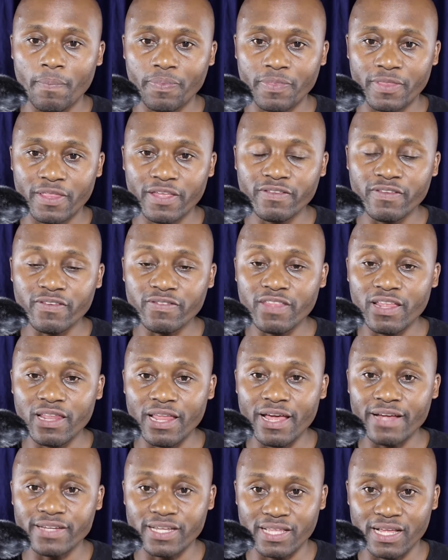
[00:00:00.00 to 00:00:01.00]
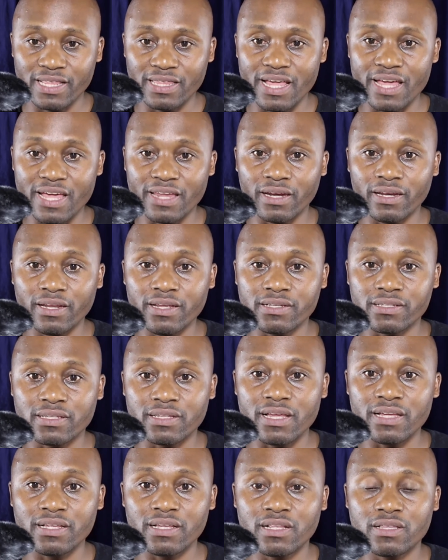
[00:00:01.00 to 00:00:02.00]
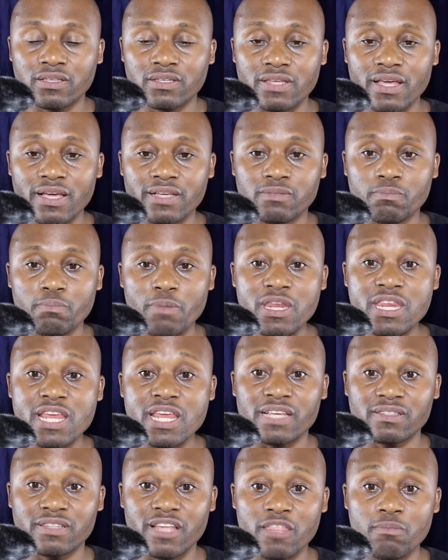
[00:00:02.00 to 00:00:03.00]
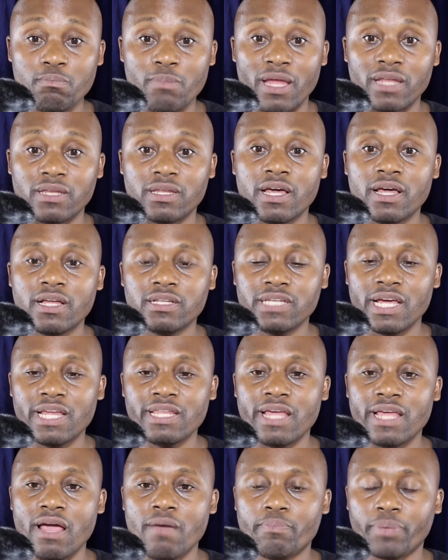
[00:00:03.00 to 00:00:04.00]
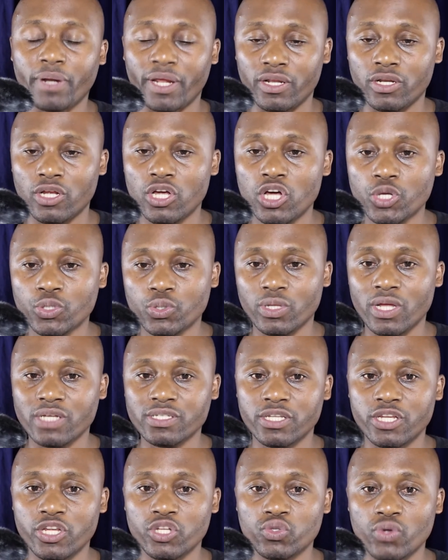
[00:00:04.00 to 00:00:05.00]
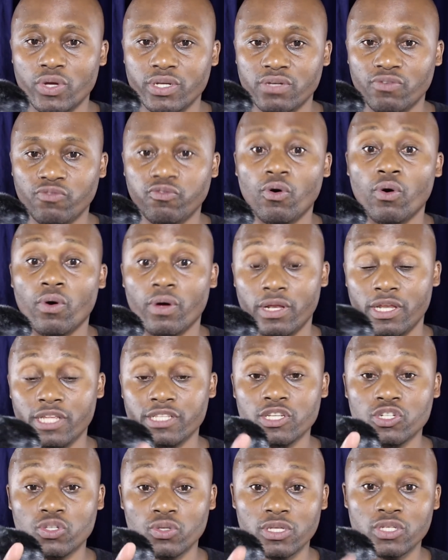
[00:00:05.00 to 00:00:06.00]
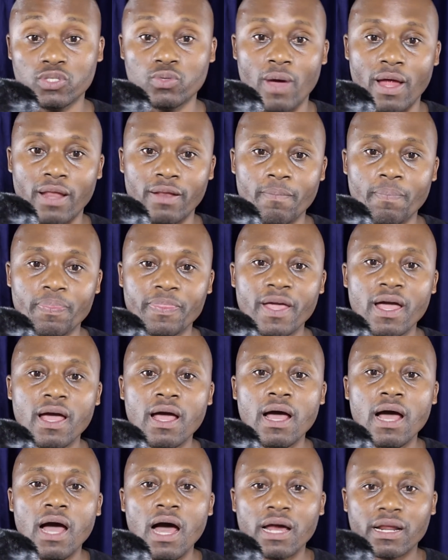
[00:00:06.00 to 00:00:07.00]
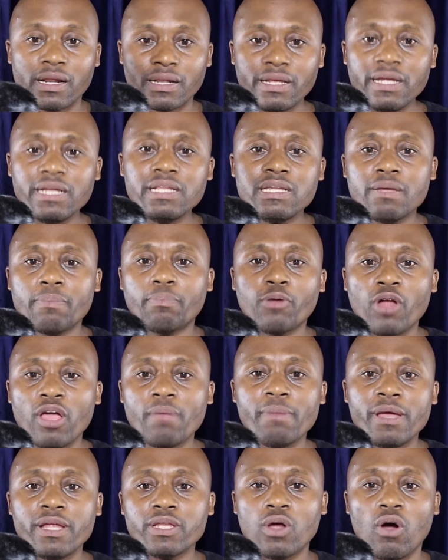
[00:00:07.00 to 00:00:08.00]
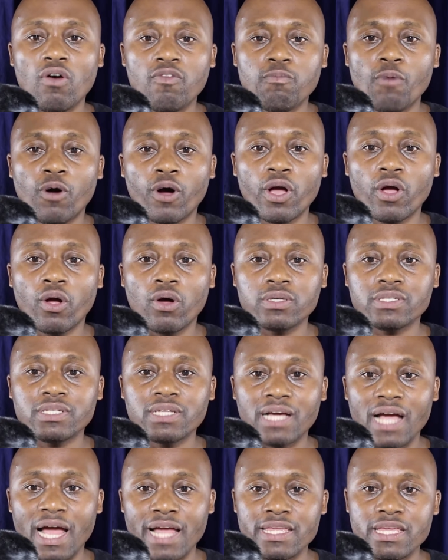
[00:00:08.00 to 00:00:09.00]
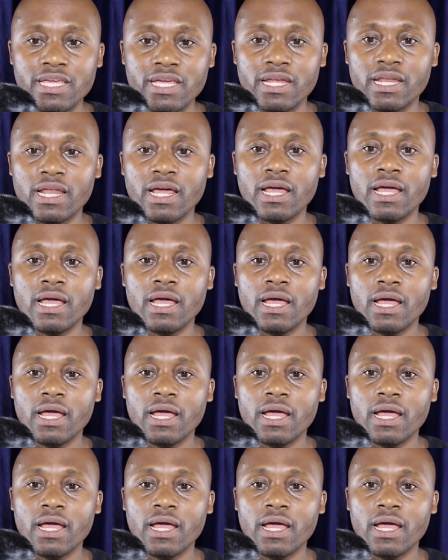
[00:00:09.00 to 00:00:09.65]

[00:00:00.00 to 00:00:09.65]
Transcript: This is the letter that they released. It says media statement, 10 April 2024. Listen to this one. Redeployment of Bongenkosi Khanyile,